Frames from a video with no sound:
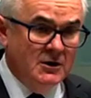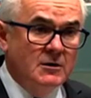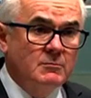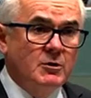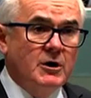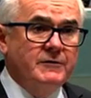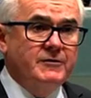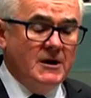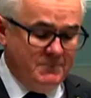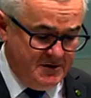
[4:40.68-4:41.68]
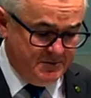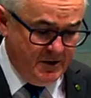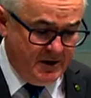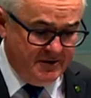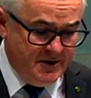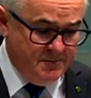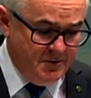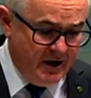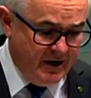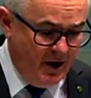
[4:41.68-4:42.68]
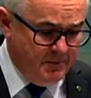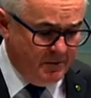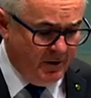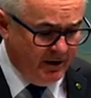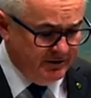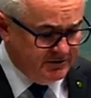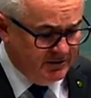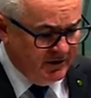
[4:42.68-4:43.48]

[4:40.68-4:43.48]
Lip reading: Moreover, Deputy Speaker, the EPA, I propose,